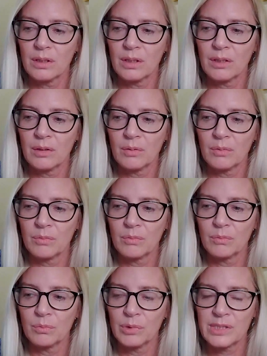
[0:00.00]

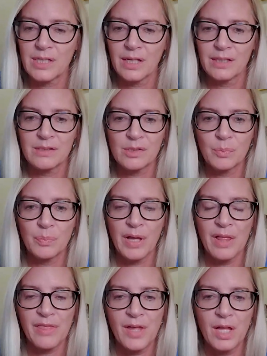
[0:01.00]
We tend to
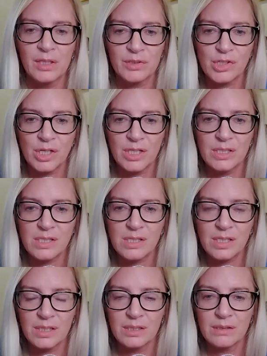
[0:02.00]
pathologize
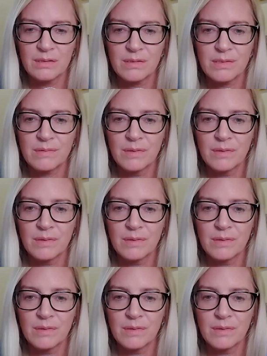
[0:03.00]
things.